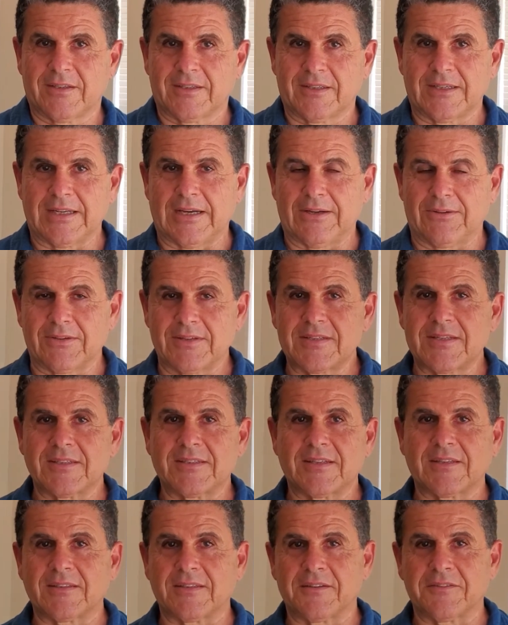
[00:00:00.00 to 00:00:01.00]
Now, this is
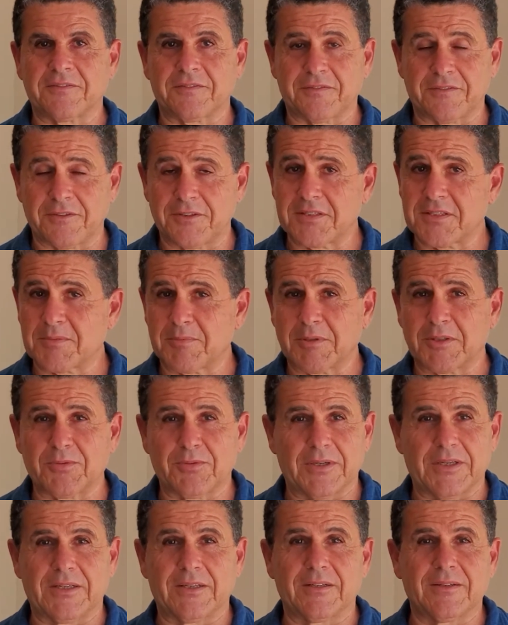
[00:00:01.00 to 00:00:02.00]
the difference
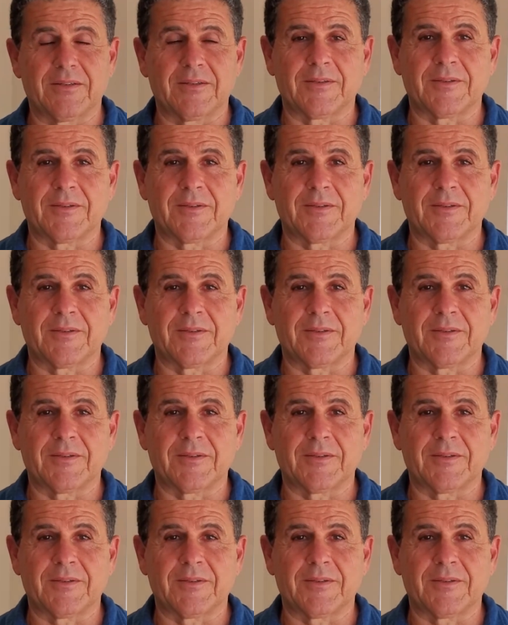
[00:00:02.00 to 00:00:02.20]
between